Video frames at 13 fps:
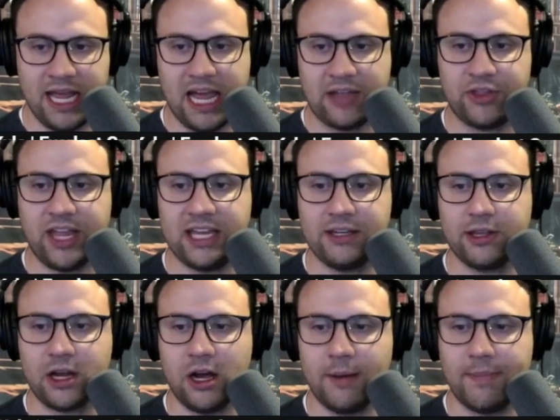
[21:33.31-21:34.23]
At the end of the
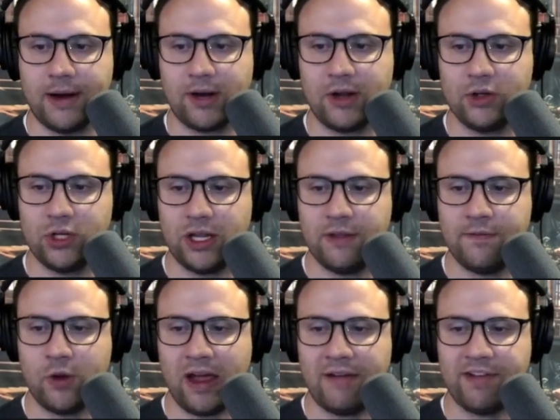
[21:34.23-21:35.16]
combat round, if
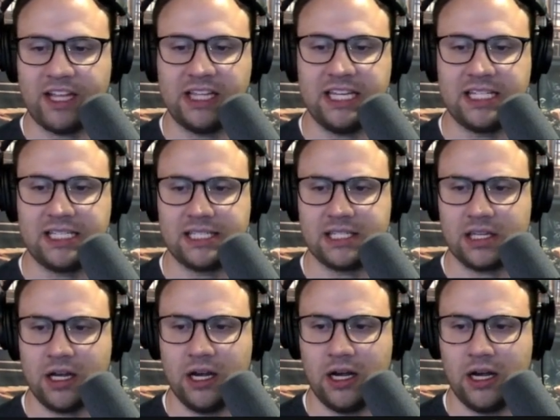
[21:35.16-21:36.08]
you have at least
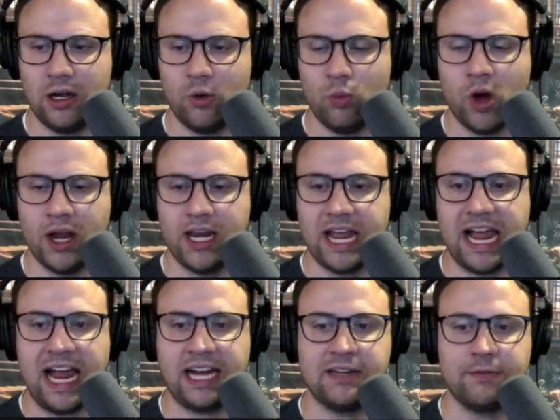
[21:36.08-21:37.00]
1
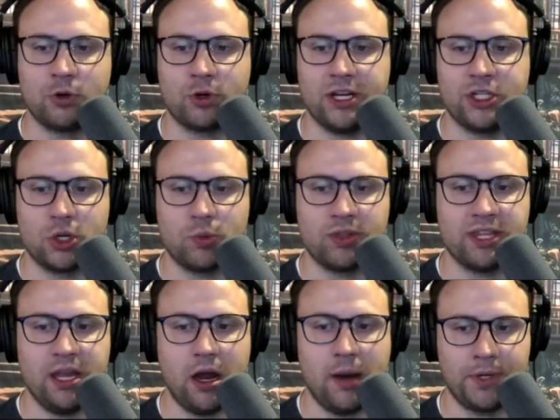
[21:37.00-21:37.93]
active creature with
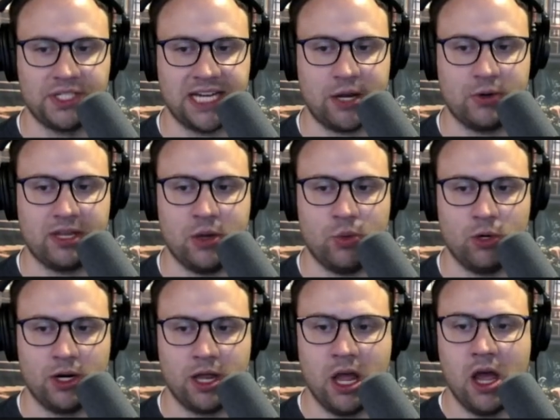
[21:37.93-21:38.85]
the Umbertown
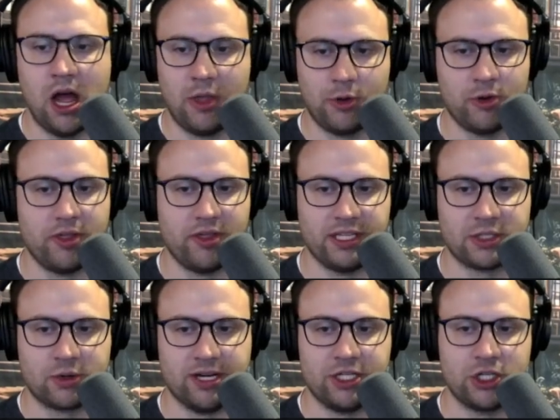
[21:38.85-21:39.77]
keyword, other than this
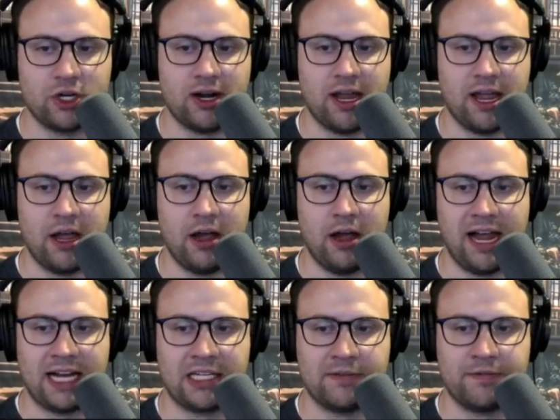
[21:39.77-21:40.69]
creature,
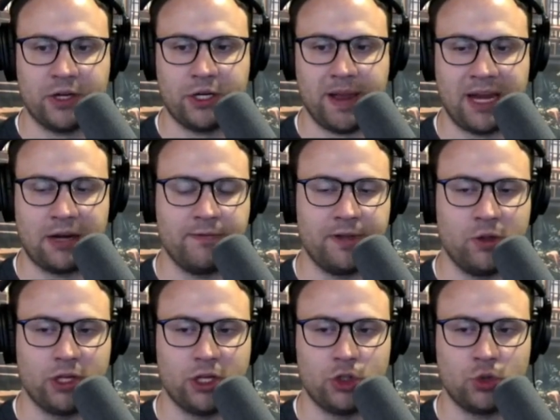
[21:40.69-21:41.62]
active on your
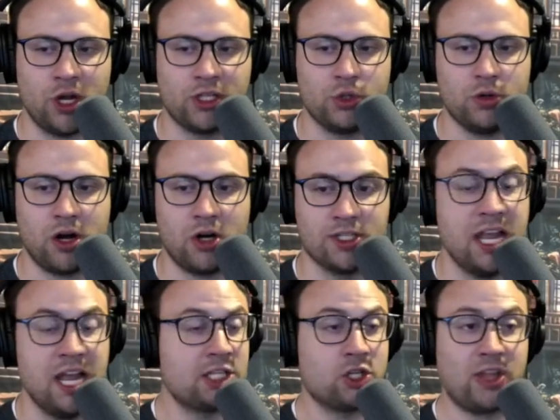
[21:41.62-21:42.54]
battlefield, draw 2 cards.
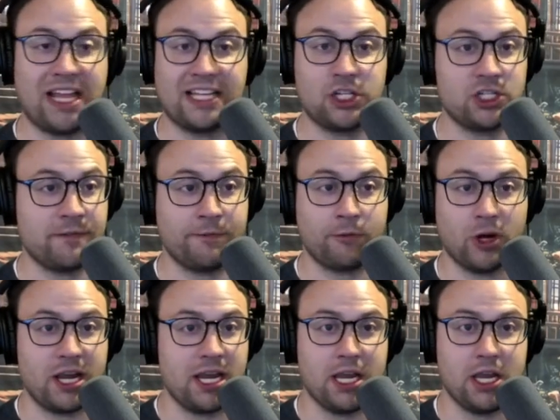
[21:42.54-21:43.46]
So that's just a
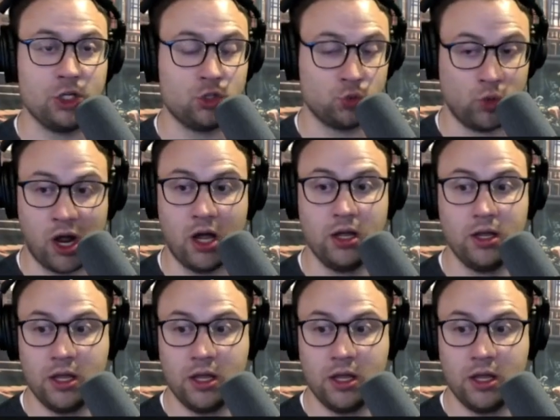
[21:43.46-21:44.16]
free draw.